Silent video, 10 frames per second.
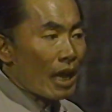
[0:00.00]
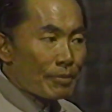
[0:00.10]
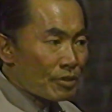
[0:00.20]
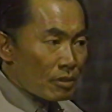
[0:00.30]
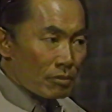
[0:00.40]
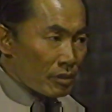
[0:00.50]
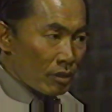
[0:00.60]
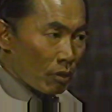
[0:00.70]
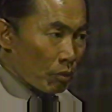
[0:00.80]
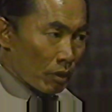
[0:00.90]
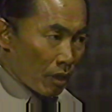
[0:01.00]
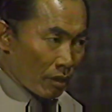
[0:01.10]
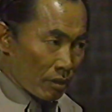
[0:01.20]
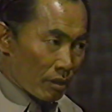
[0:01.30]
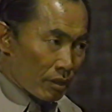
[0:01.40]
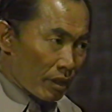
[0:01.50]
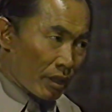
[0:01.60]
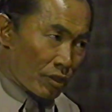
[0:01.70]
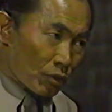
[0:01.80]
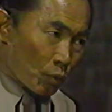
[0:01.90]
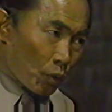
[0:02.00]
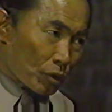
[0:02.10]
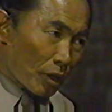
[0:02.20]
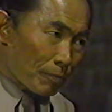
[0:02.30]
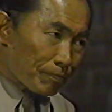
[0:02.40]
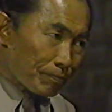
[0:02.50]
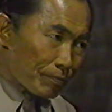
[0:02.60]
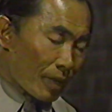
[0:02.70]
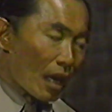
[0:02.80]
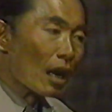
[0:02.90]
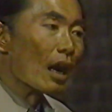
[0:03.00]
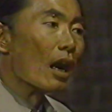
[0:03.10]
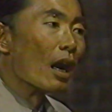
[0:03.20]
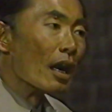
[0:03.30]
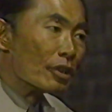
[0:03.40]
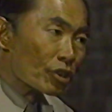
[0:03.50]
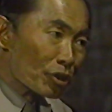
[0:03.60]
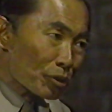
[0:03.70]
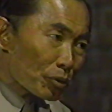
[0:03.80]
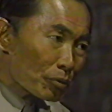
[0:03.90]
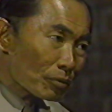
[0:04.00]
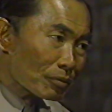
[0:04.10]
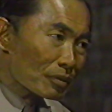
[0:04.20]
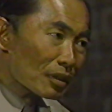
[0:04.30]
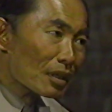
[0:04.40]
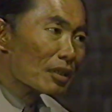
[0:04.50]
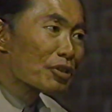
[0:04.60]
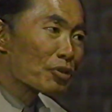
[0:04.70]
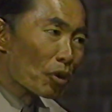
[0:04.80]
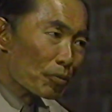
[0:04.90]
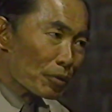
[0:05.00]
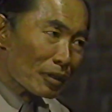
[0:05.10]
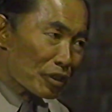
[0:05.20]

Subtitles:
absolutely no word on her in the Asian Quarter. I assure you, Scorpio